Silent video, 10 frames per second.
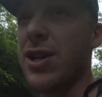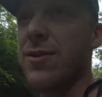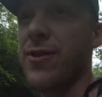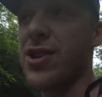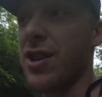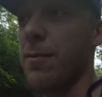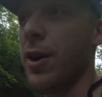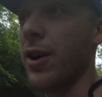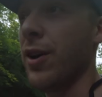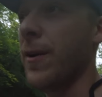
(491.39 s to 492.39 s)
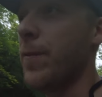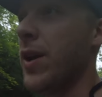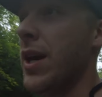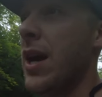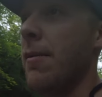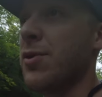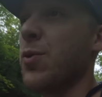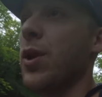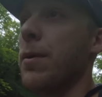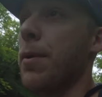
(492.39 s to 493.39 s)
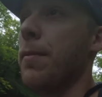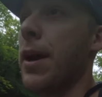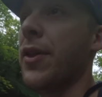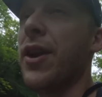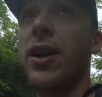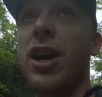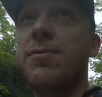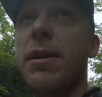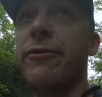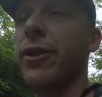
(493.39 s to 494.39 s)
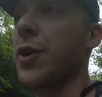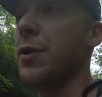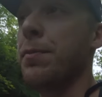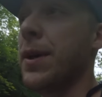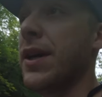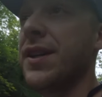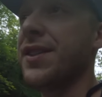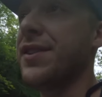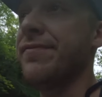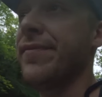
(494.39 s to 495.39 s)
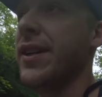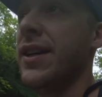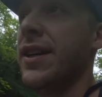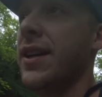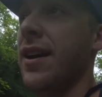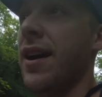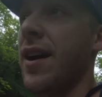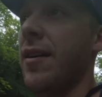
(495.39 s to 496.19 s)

catching fish in the muddler. I'm just really bummed out that I lost my floatant because, you